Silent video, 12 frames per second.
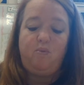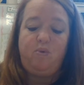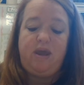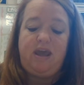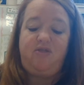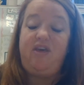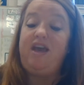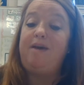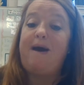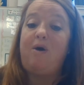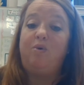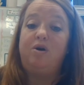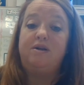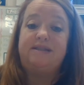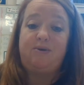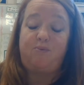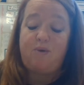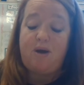We think about
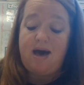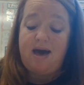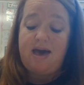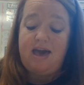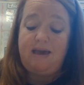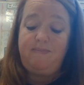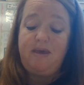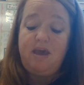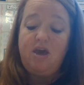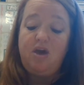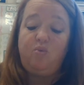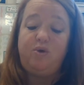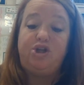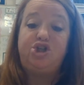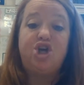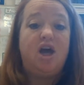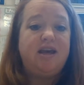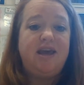words that rhyme. We
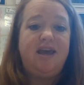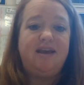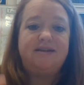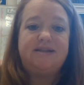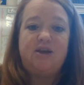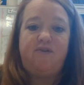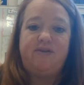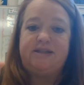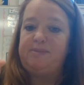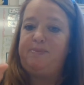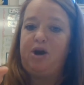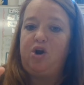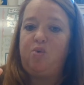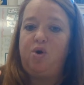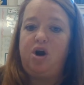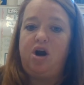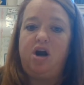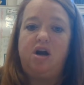chunk it. So if it's a bigger
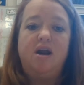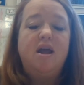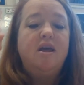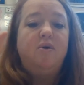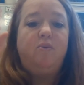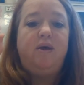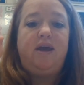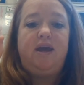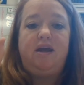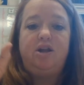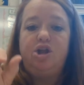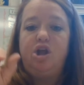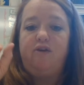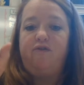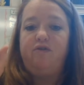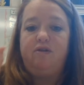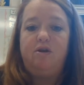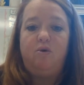word, we look
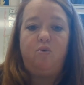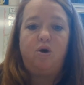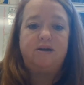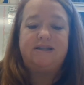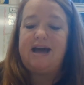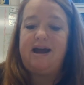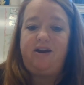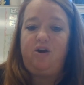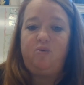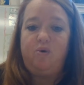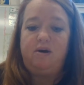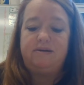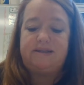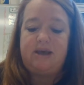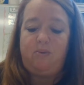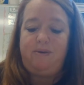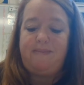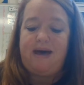for tinier words
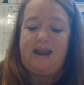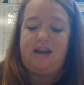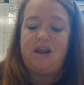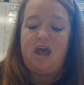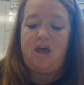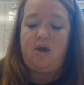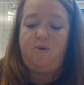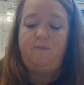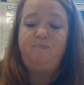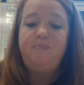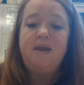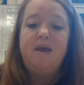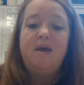that we might know.